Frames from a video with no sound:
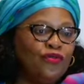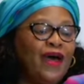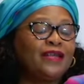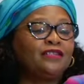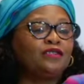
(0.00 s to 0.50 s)

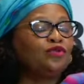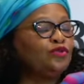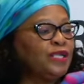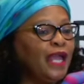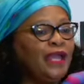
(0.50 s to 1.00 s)
that
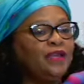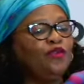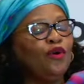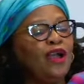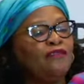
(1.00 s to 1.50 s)
today
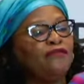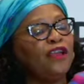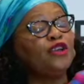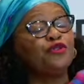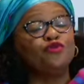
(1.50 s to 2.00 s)
you have
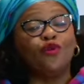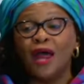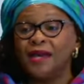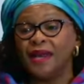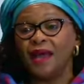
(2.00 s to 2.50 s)
a
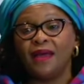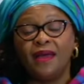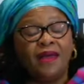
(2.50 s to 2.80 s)
Rwanda